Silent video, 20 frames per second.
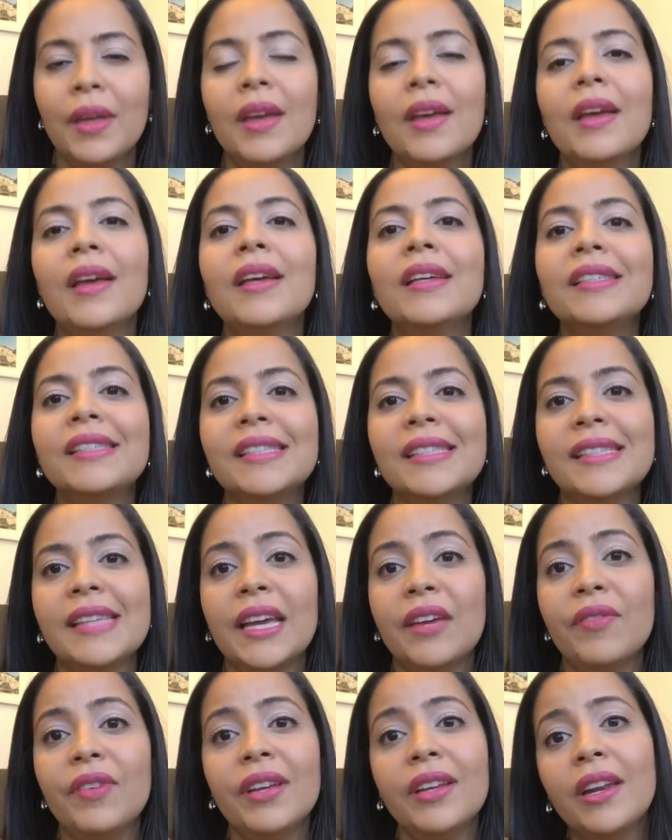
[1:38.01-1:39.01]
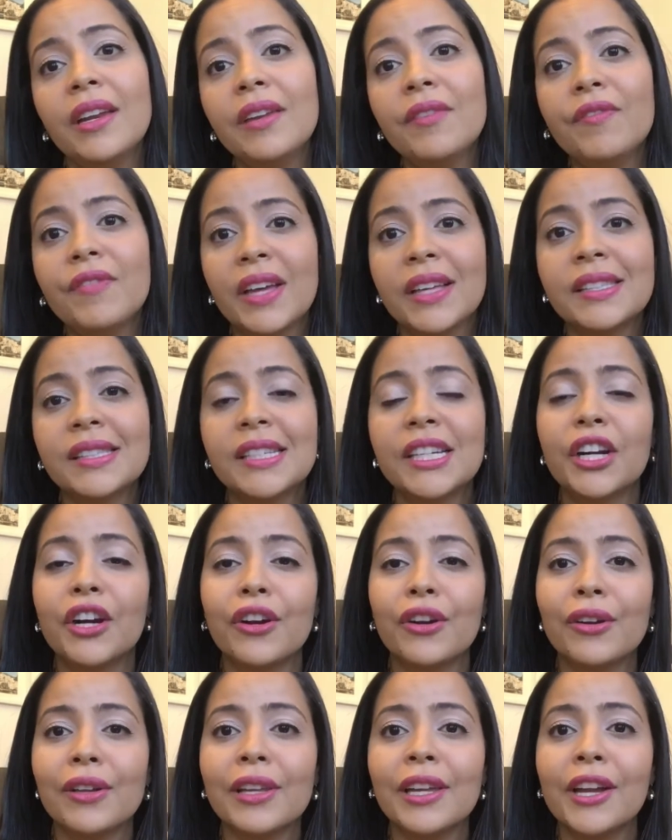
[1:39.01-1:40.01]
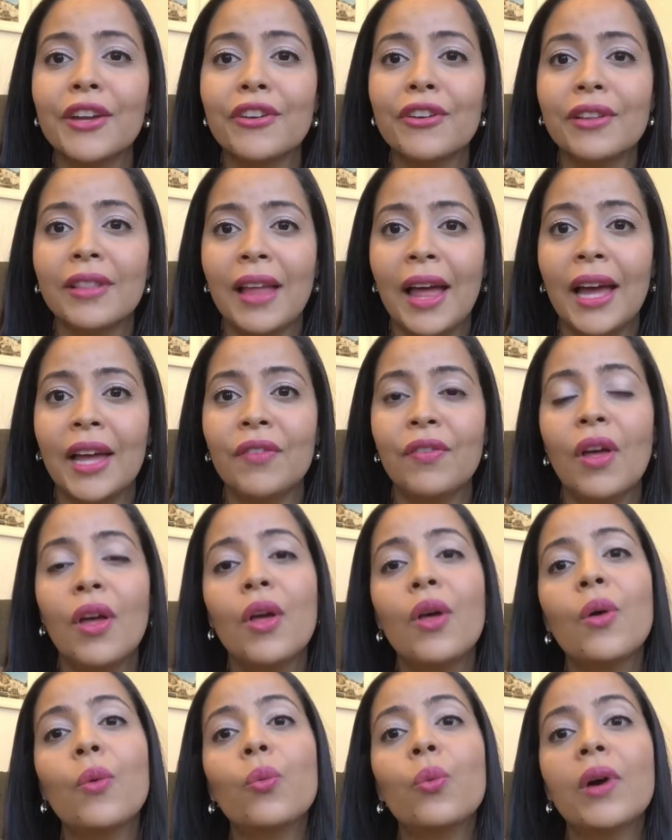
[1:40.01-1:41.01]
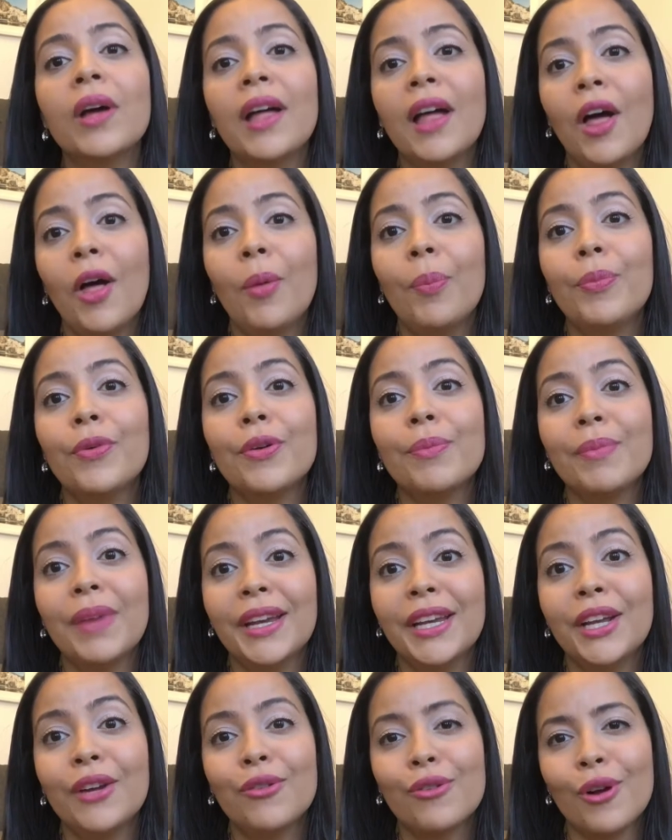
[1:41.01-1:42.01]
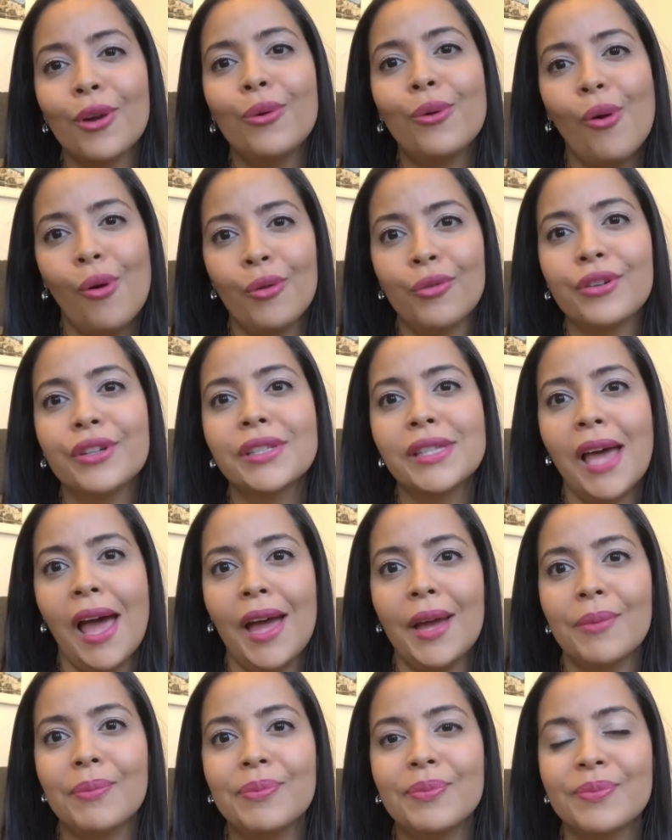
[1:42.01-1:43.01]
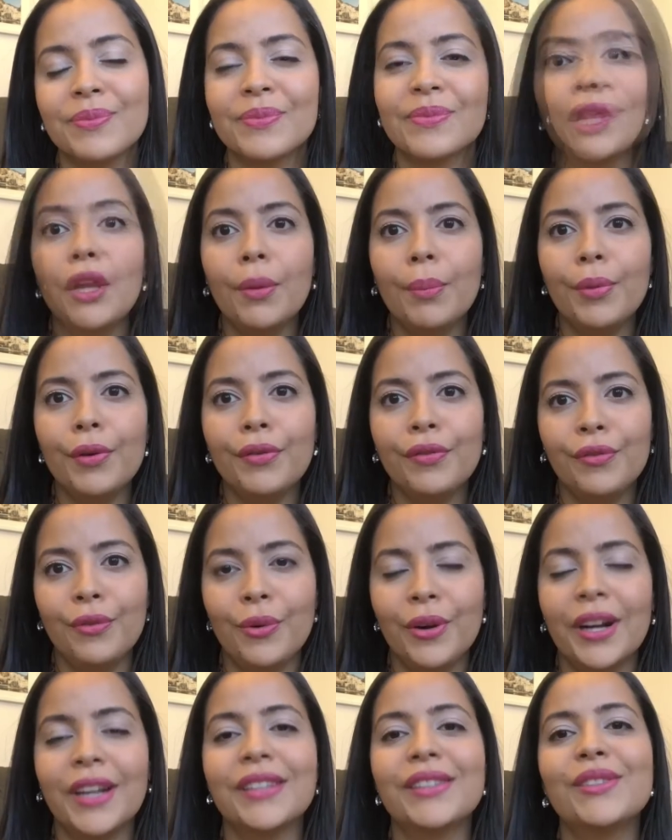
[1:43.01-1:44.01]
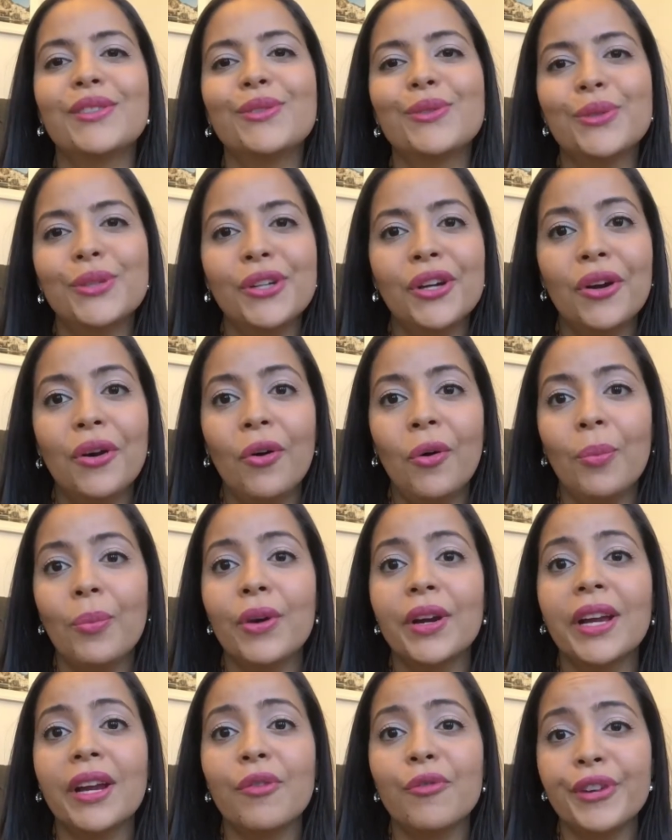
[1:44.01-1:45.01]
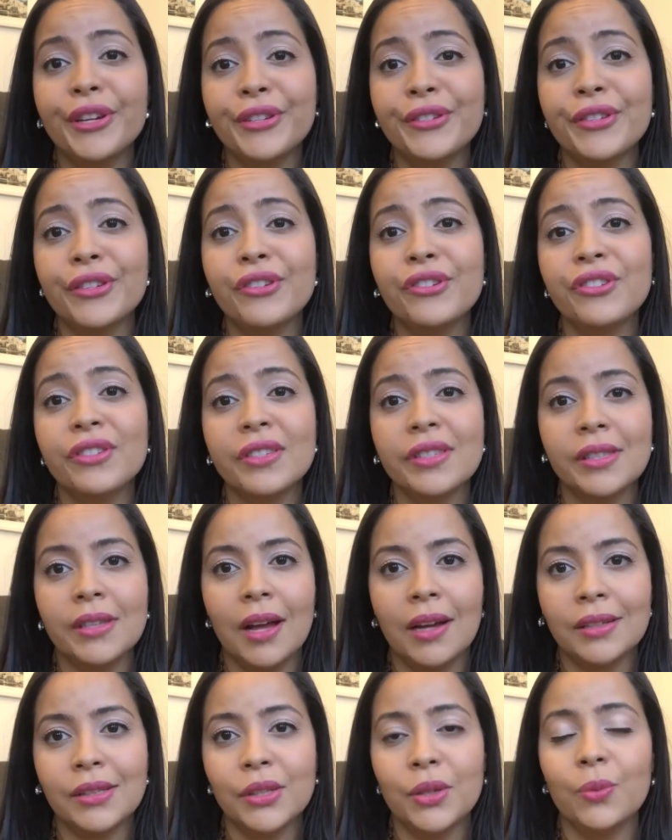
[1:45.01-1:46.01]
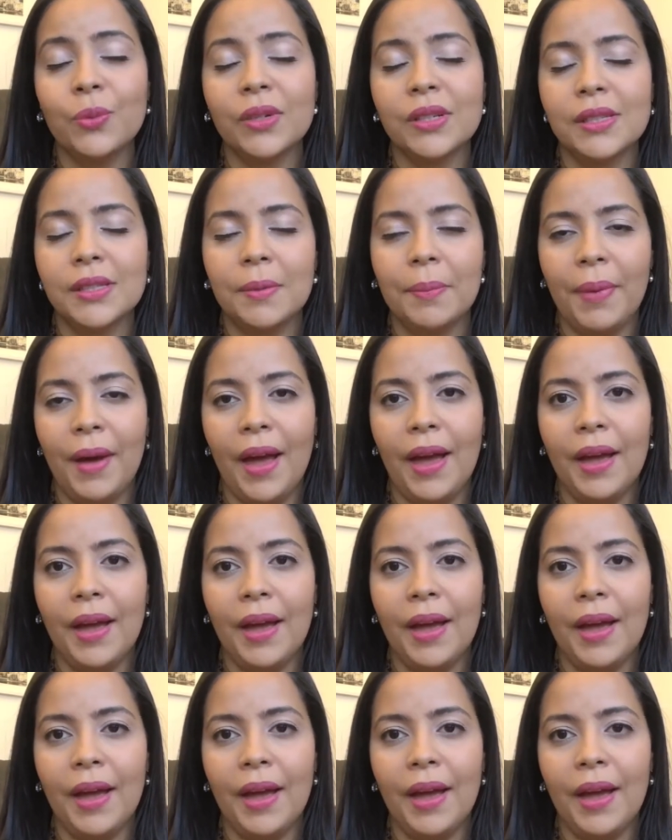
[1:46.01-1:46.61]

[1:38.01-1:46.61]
Saving and investing early in your life will help your money grow over time. Number 4, do your homework and research the stocks you want to buy.